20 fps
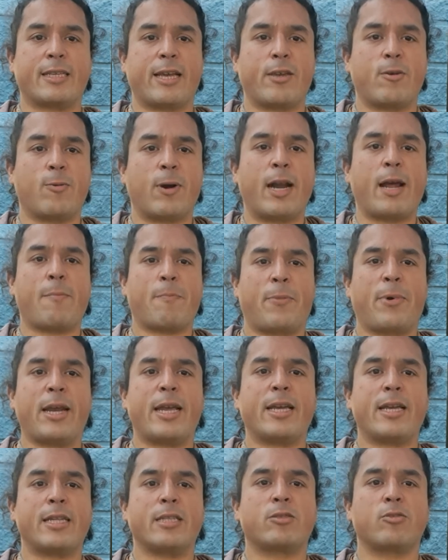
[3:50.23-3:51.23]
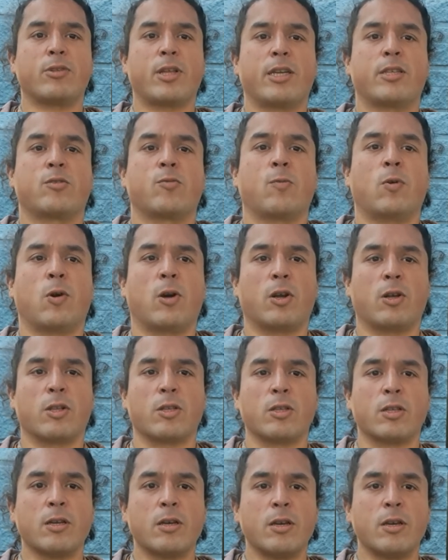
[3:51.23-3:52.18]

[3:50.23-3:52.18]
that you want to bring into this world,